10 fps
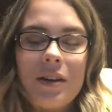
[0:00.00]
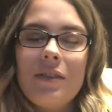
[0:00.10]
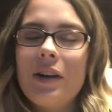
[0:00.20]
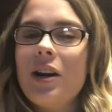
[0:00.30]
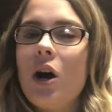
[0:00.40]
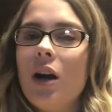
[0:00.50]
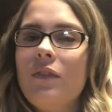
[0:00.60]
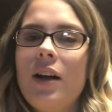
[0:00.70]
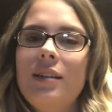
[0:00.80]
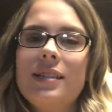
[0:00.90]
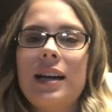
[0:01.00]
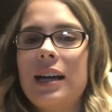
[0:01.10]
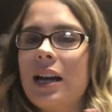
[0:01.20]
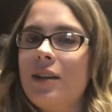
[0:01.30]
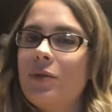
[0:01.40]
very heartfelt, and I
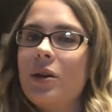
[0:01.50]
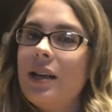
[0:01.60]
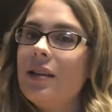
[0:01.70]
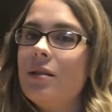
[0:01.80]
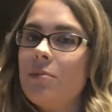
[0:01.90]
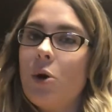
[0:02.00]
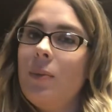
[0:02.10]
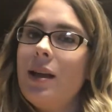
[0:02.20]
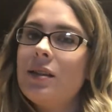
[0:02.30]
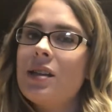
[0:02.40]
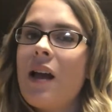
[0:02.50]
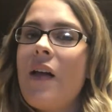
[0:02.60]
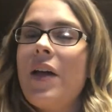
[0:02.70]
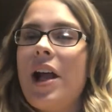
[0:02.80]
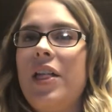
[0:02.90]
kind of wrote it in the moment,
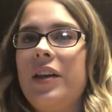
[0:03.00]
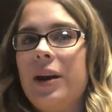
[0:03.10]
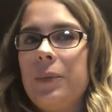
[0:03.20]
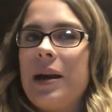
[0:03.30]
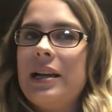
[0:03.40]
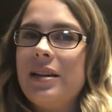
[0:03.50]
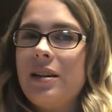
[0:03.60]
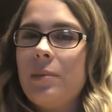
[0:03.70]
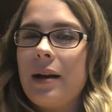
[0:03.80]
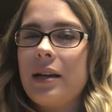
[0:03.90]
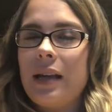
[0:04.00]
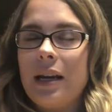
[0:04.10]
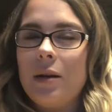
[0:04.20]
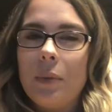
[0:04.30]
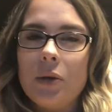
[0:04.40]
and then I waited about a day
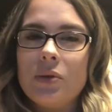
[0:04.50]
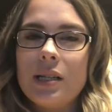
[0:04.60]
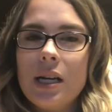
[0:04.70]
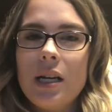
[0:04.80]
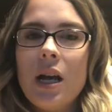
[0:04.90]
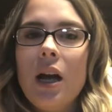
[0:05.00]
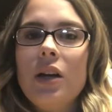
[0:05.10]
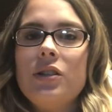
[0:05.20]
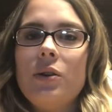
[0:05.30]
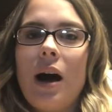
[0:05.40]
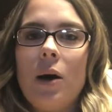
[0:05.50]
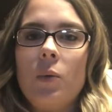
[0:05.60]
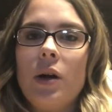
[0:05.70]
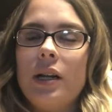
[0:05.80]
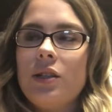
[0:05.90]
to post it. So I
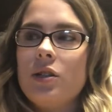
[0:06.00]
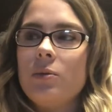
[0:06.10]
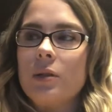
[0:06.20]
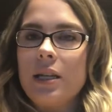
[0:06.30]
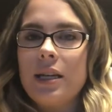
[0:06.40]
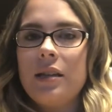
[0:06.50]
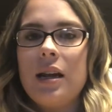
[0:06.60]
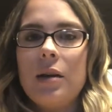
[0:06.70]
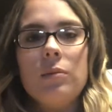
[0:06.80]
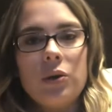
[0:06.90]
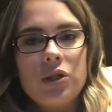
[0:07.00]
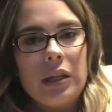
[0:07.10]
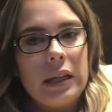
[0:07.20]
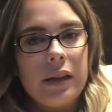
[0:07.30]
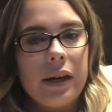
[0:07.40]
wanted to really get that
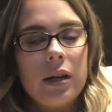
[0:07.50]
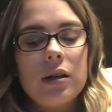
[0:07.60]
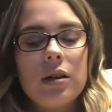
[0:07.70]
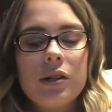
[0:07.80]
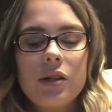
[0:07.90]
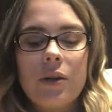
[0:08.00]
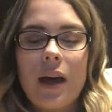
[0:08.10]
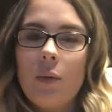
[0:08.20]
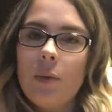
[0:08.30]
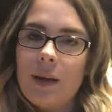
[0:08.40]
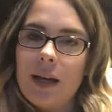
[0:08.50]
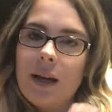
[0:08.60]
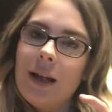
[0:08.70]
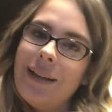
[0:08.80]
emotion in there. So that will be